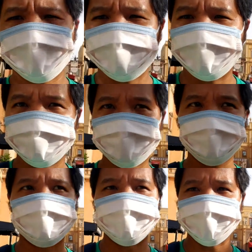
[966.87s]
Something
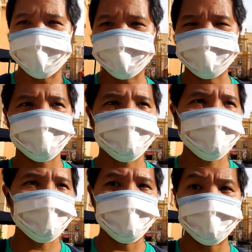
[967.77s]
wrong with the cheese.
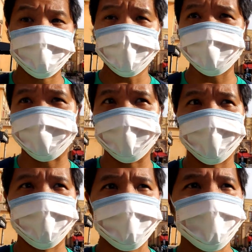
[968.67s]
The dough was pretty
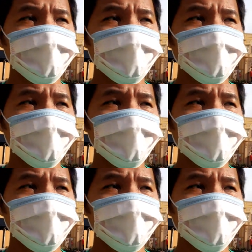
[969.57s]
good.